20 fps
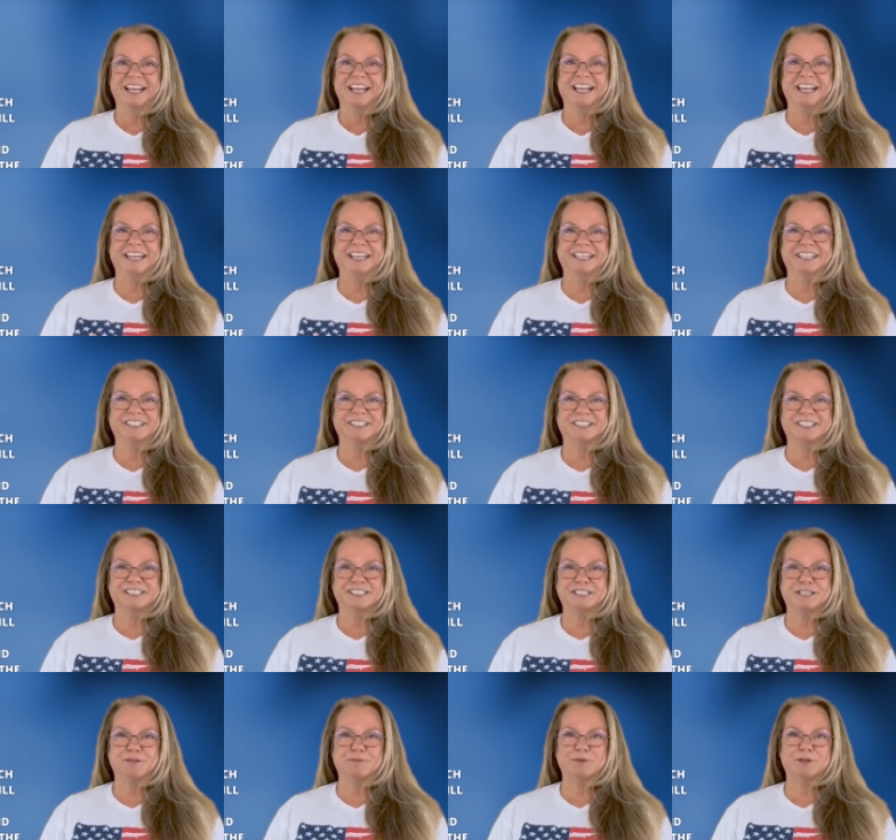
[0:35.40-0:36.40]
Heading into the
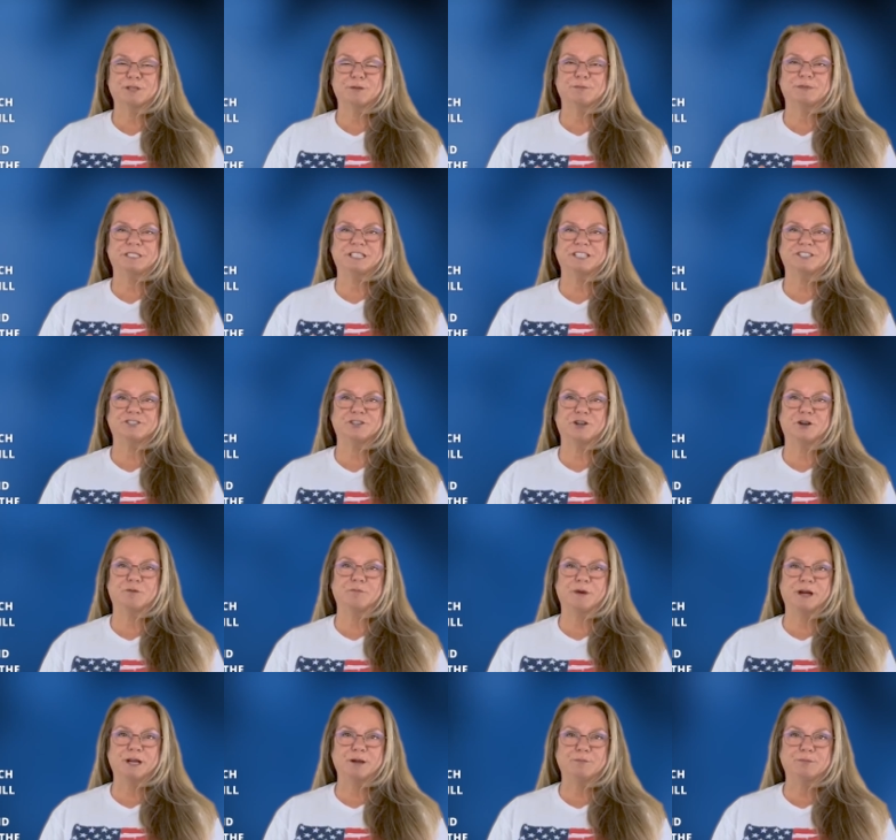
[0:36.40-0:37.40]
summer, the potential
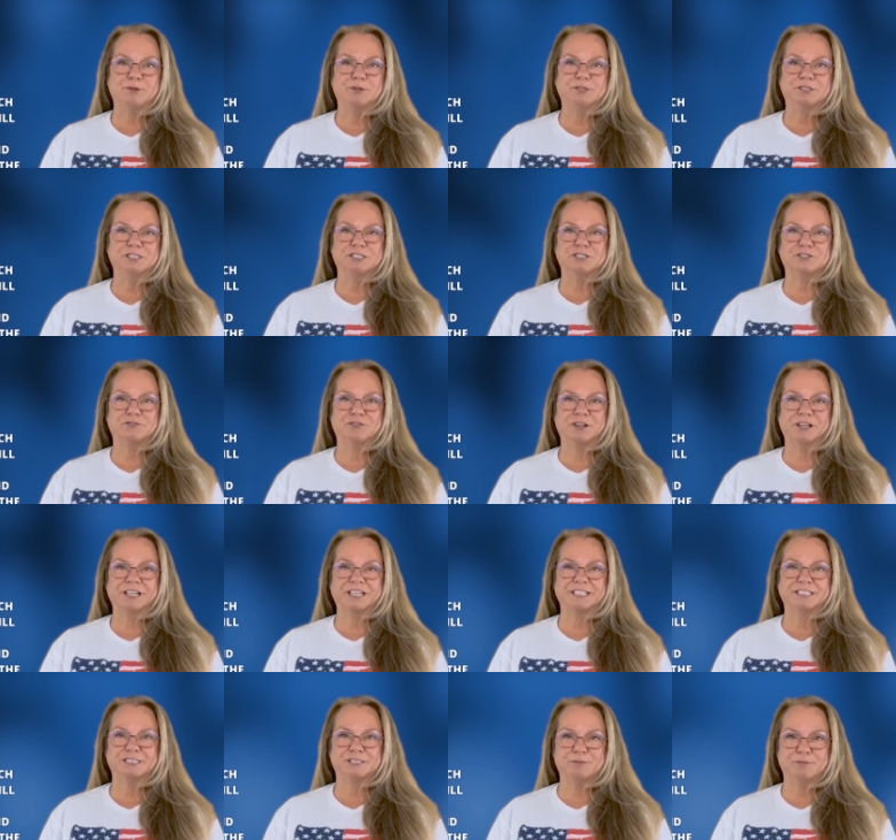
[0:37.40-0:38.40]
homebuyer pool has
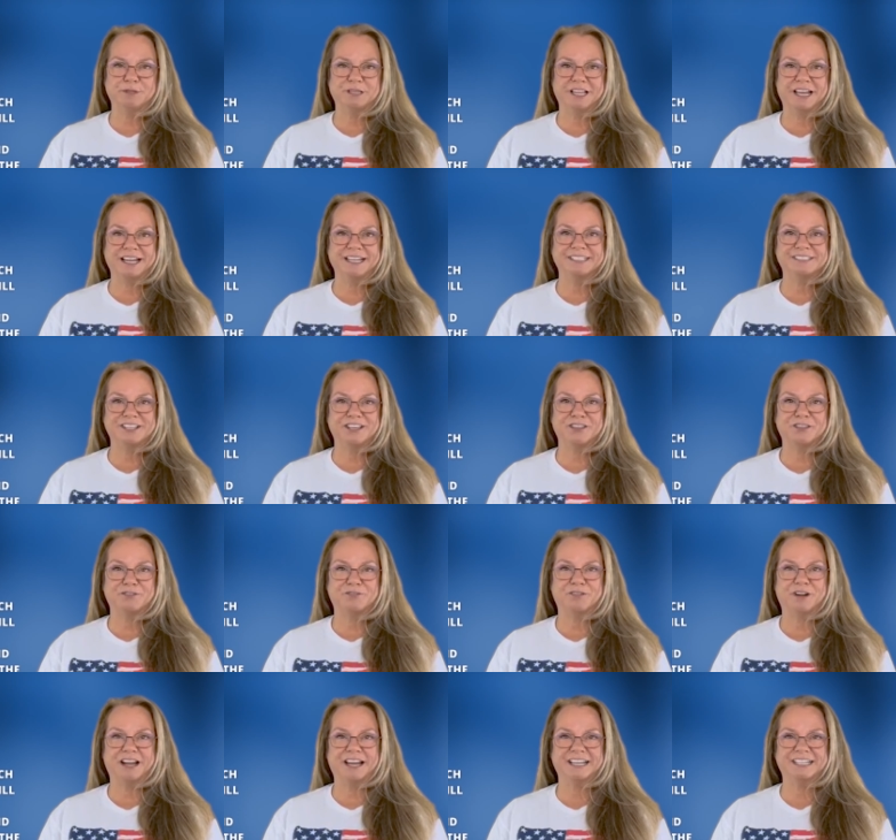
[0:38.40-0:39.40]
shrunk and supply is on the
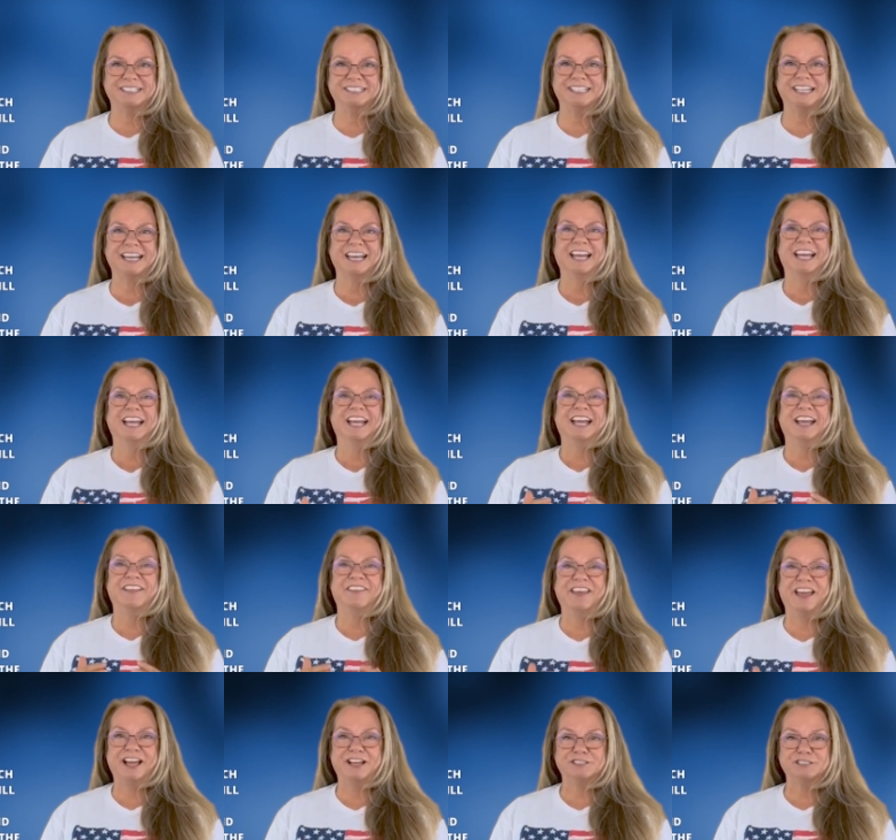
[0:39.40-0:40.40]
rise,
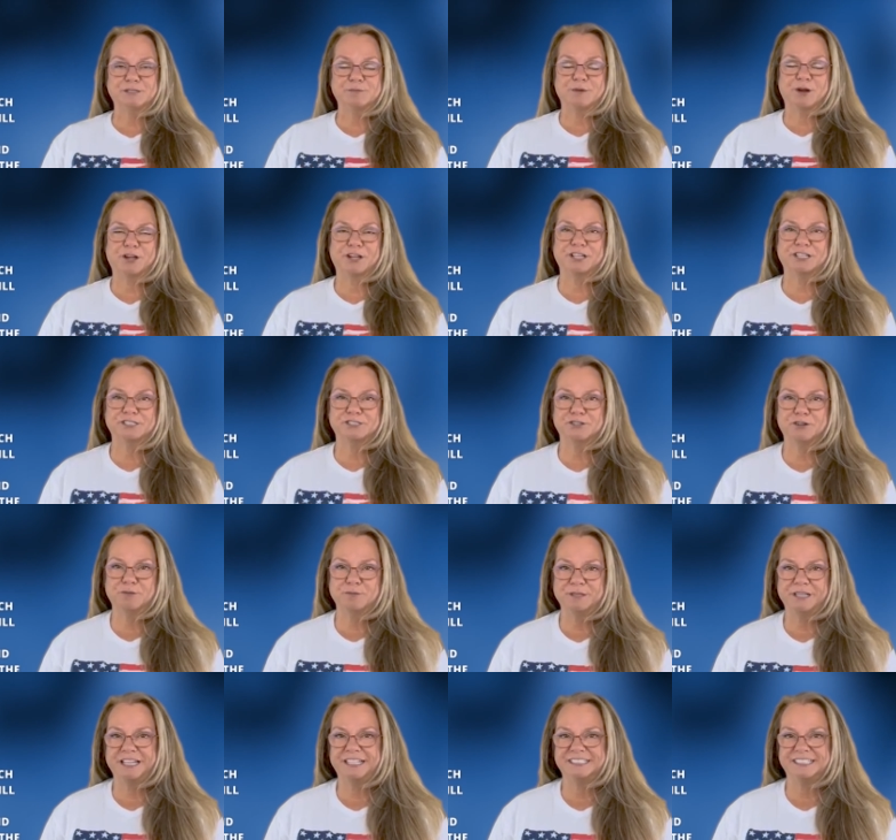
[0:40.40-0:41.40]
and the housing market is
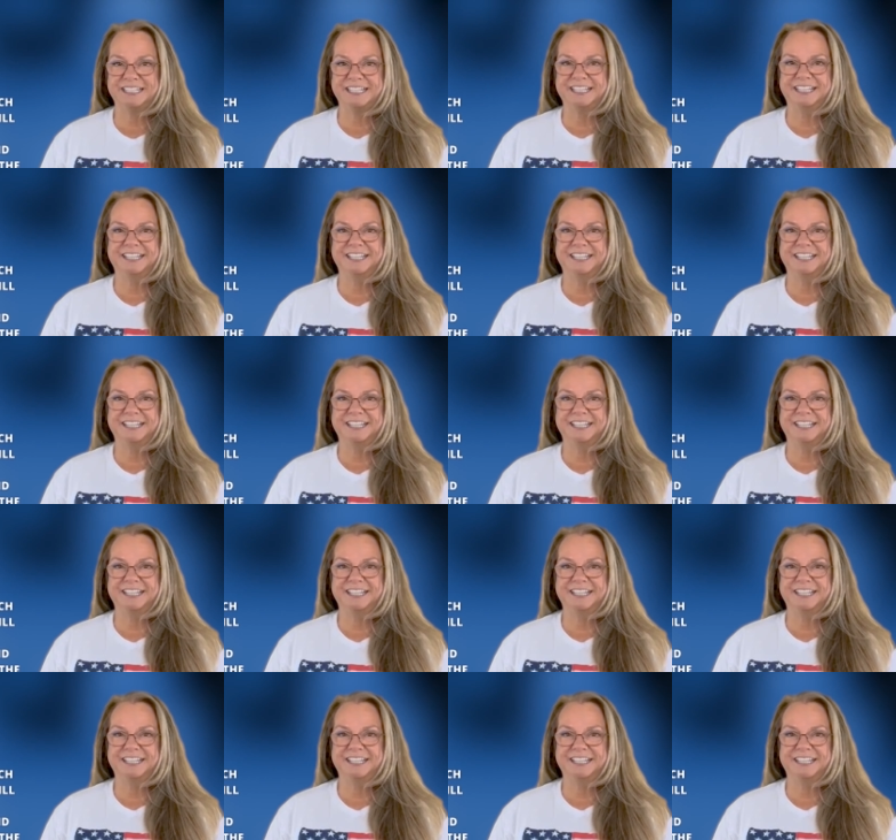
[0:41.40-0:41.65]
normalizing.